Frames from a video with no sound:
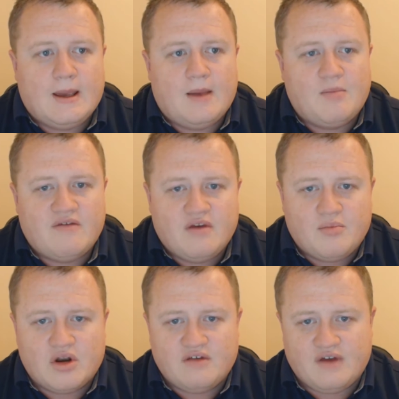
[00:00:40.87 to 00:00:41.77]

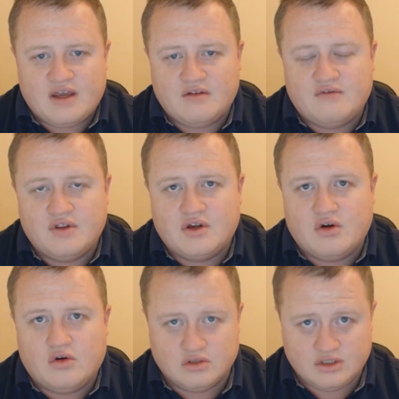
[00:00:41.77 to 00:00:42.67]
everybody fighting for the
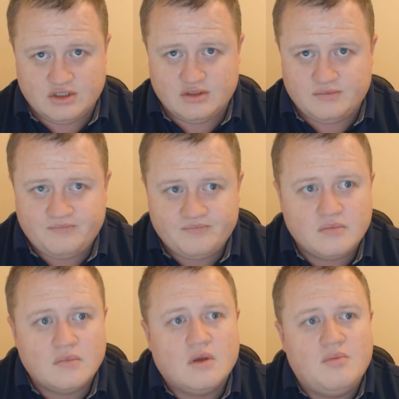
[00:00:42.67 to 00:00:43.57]
cause
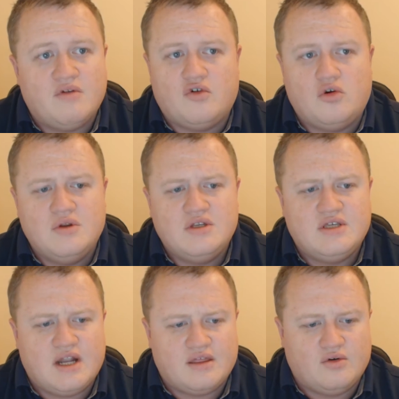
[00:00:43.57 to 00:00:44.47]

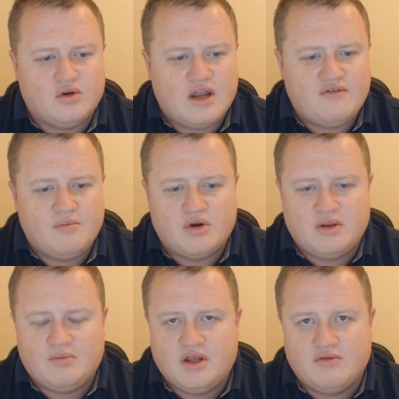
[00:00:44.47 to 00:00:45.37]
performance. And I thought
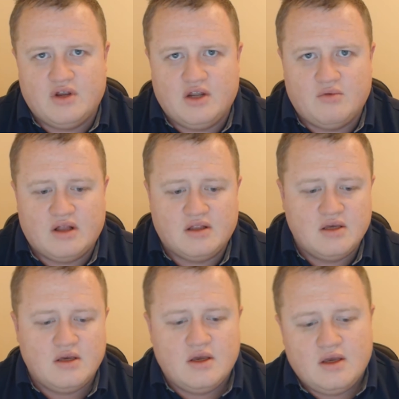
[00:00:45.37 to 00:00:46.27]
everybody played really well.
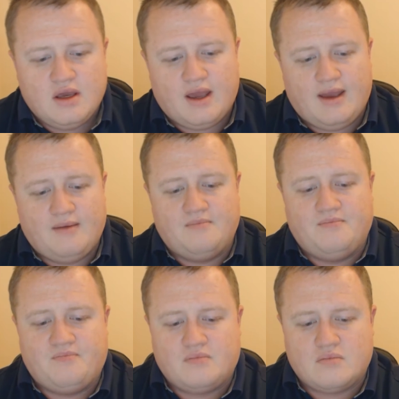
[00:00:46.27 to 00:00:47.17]

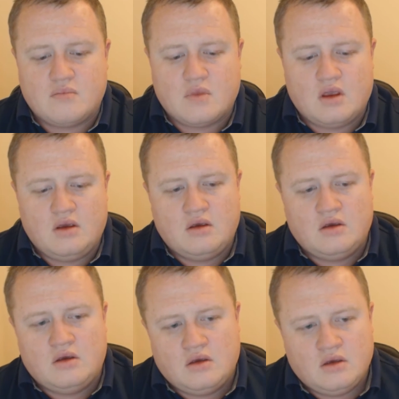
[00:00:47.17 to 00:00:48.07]

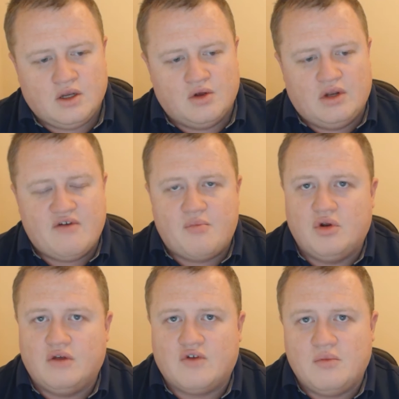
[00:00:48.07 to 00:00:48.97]

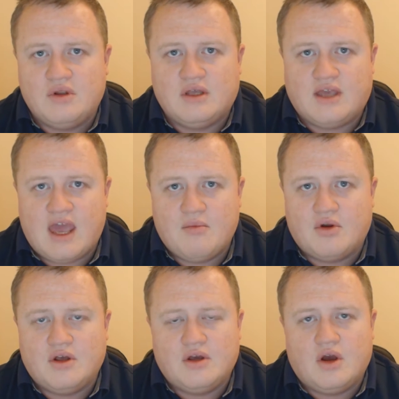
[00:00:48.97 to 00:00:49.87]
Liverpool have come into the game
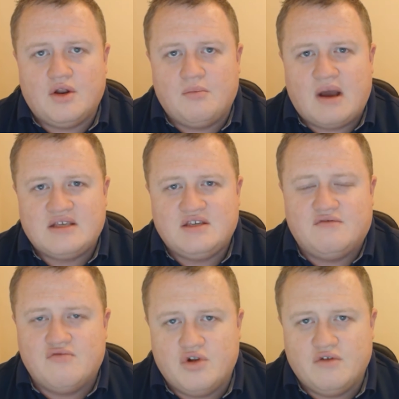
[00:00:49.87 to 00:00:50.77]
on a
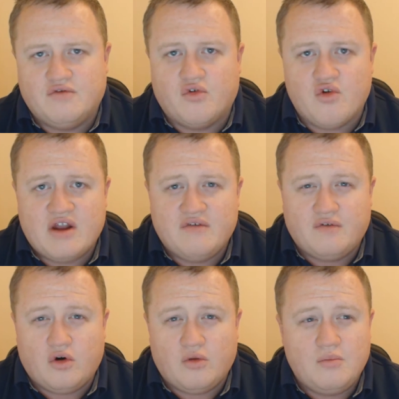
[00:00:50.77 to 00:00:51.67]
massive run of great
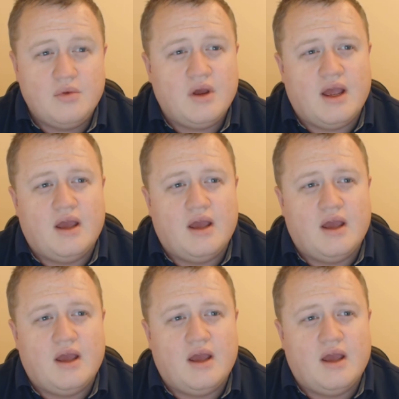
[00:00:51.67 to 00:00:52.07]
form.